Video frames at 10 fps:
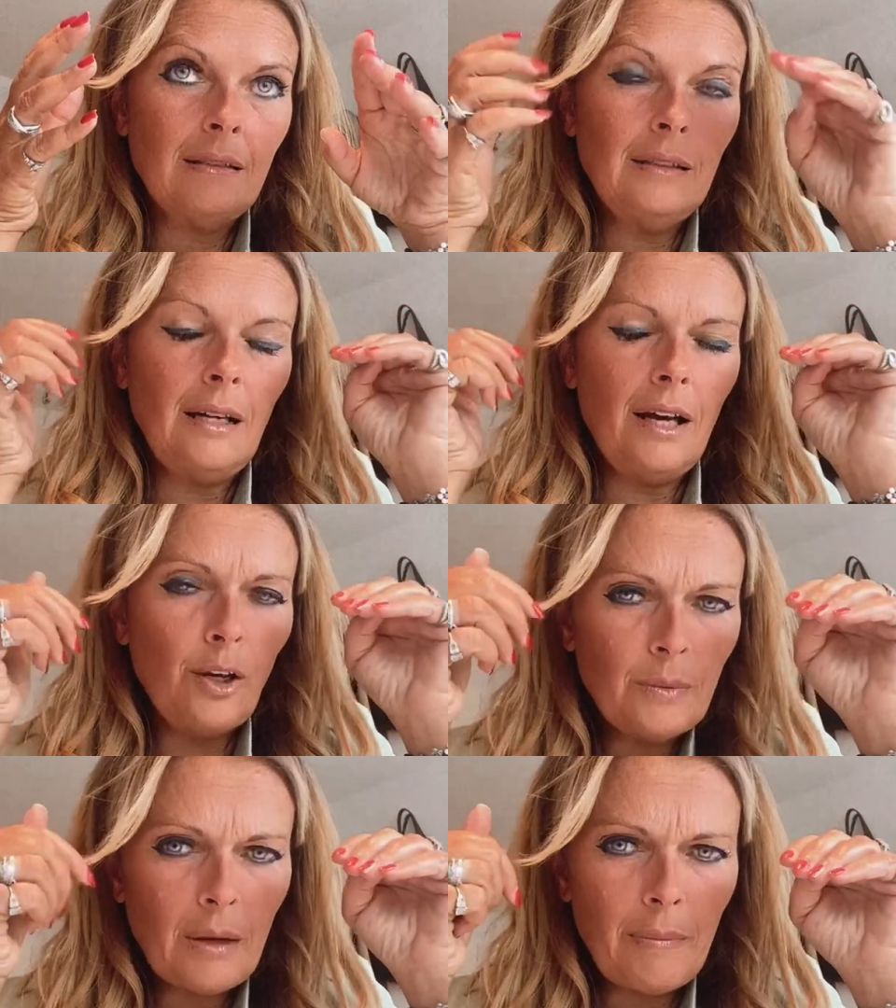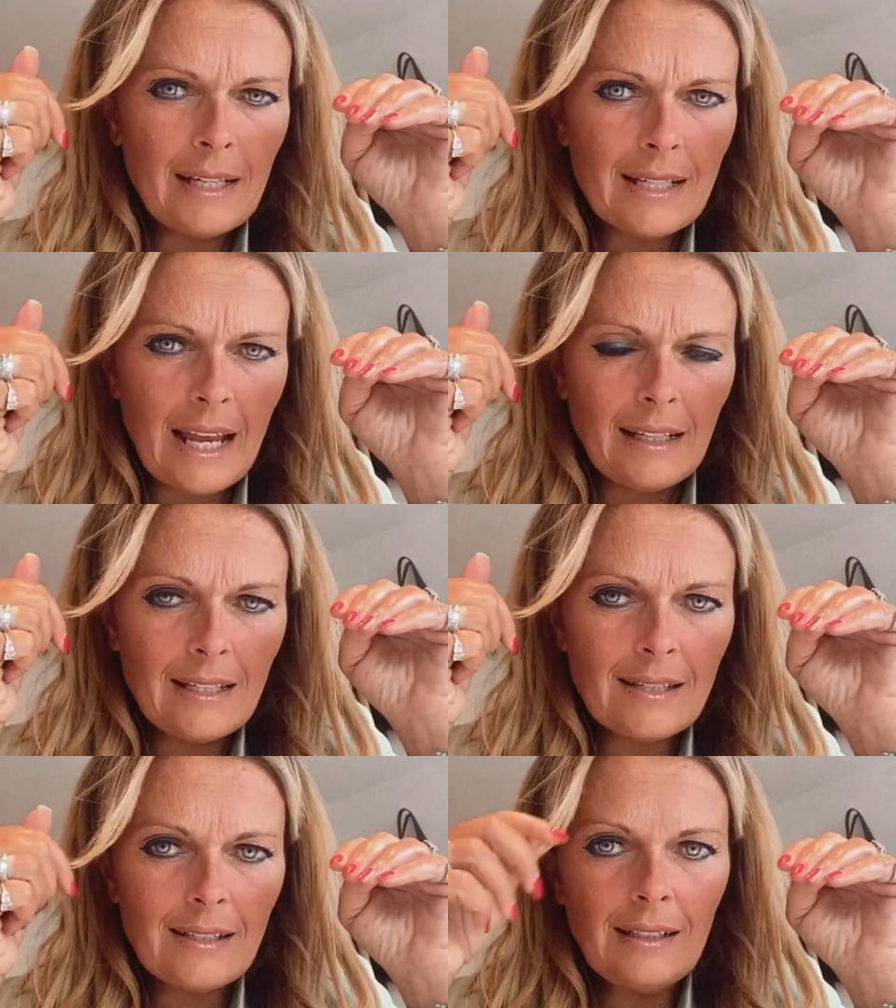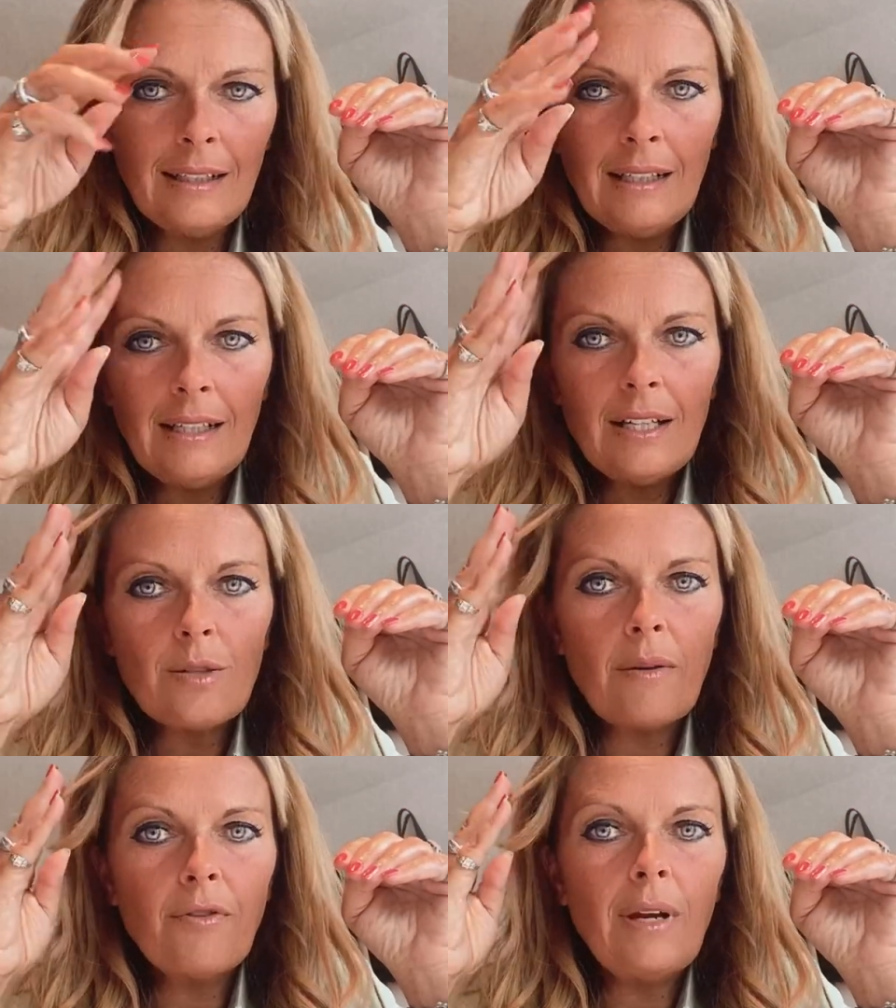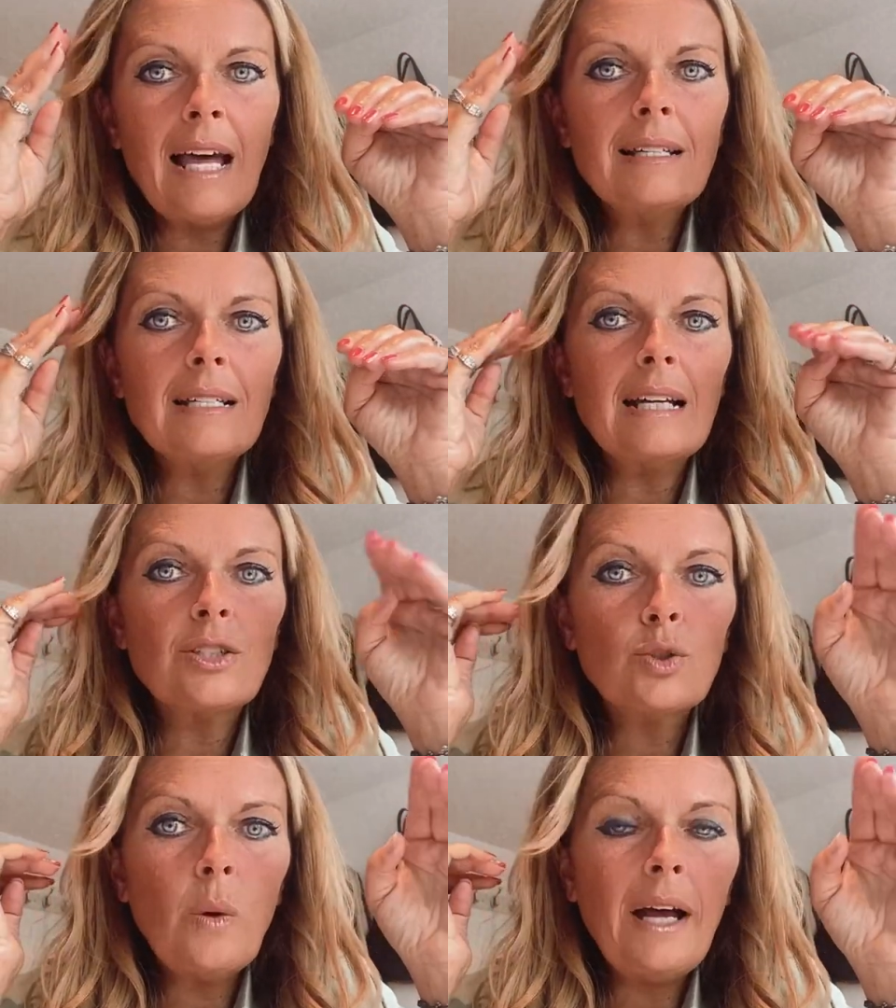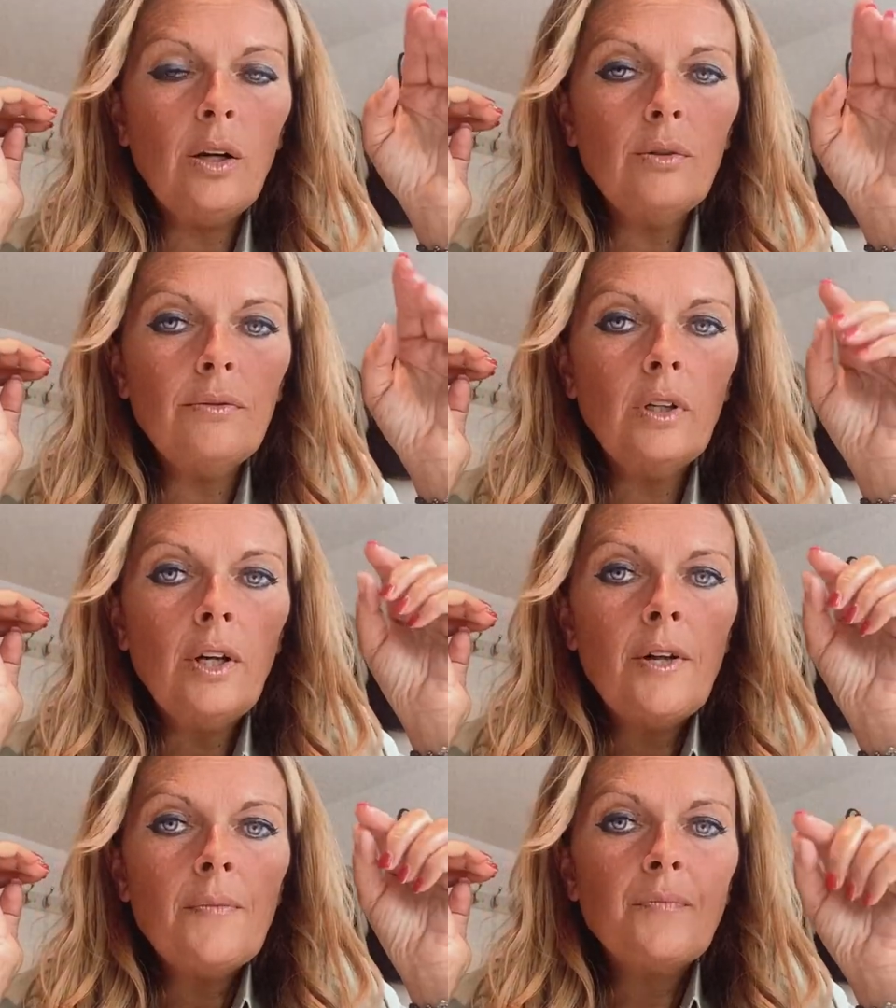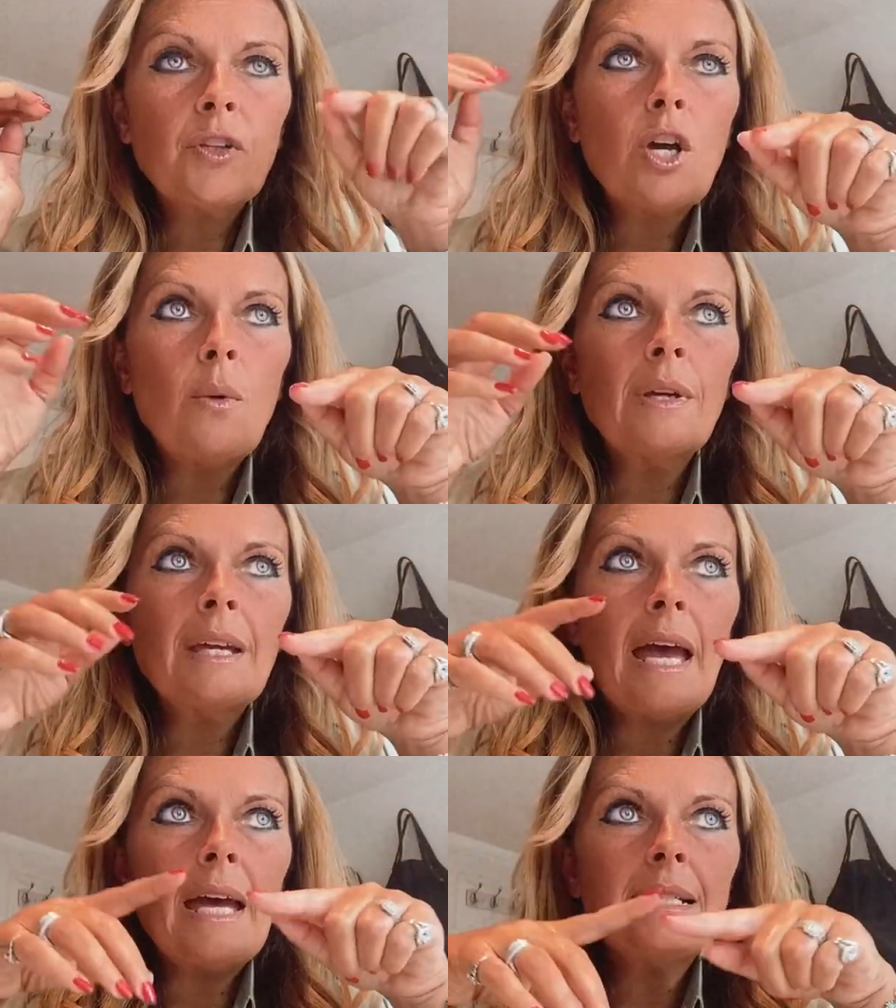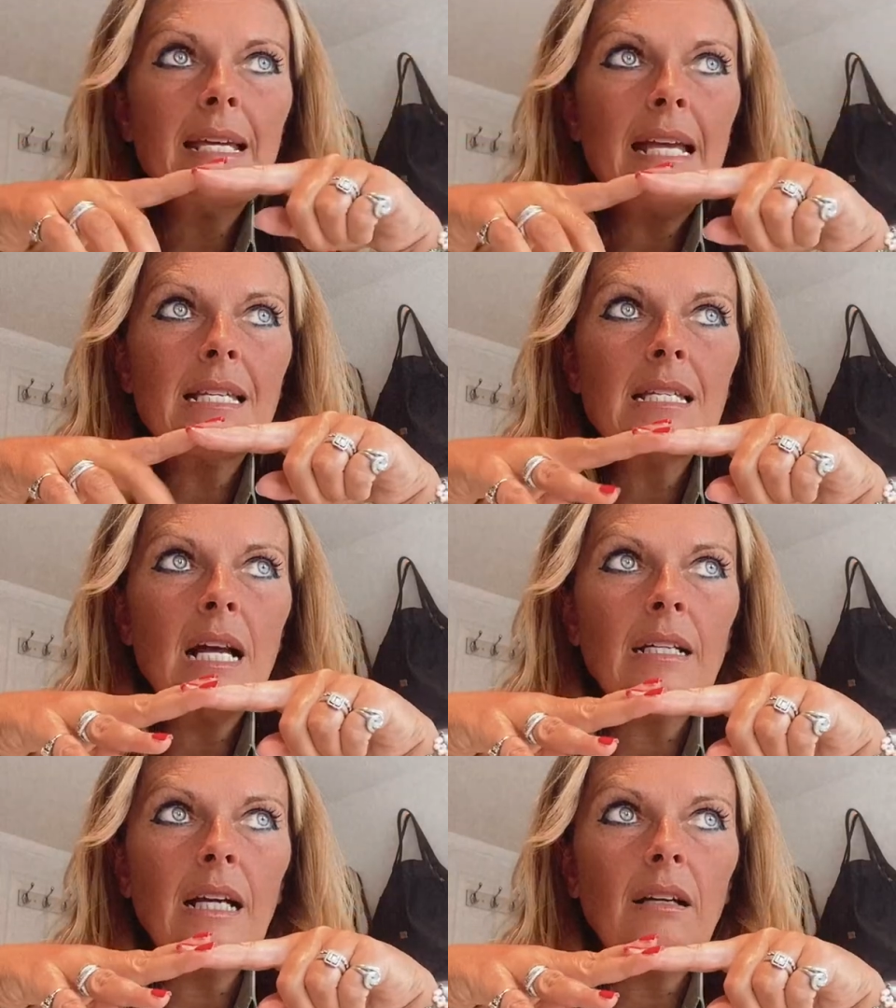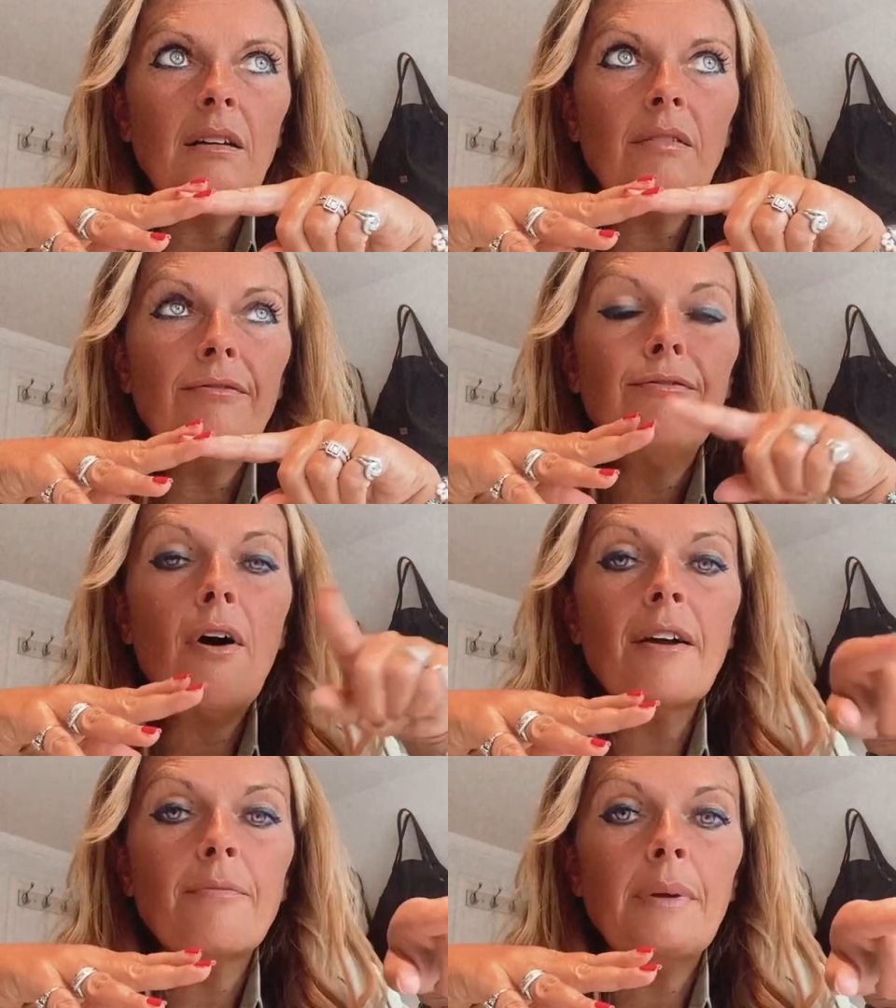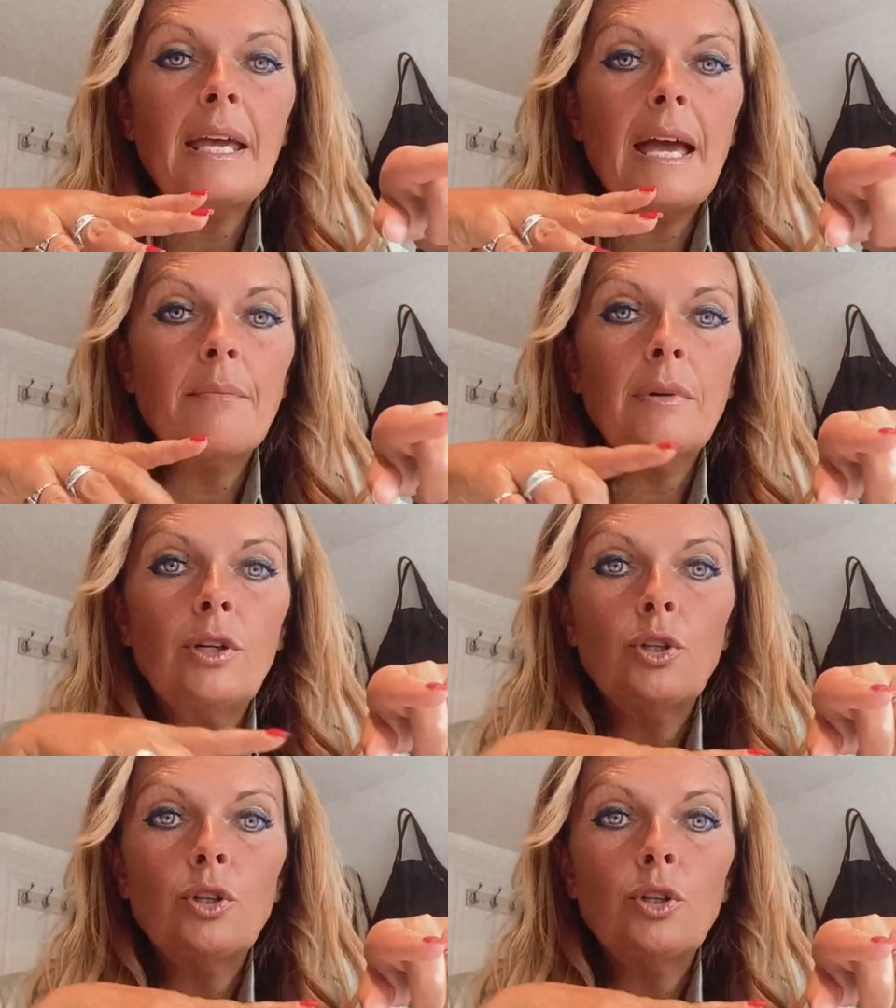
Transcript: I hope that made sense. So if you're landing at 12, go and get a test done at 5 p.m.